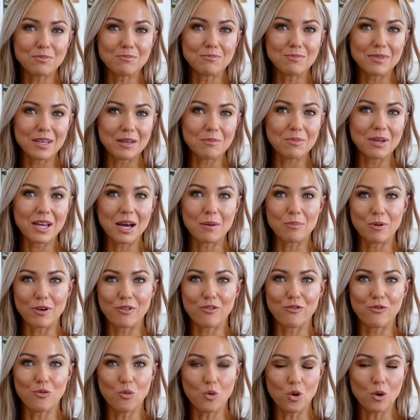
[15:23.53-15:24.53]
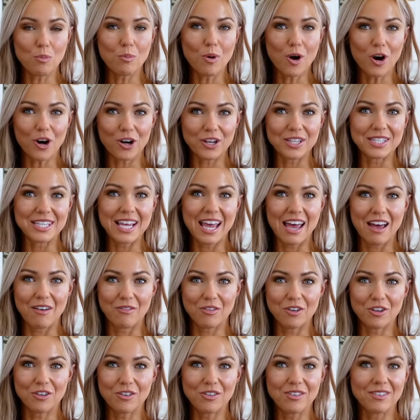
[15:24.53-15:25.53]
maybe about 4 pounds
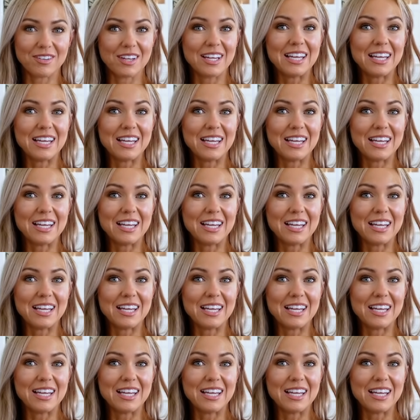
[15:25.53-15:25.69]
heavier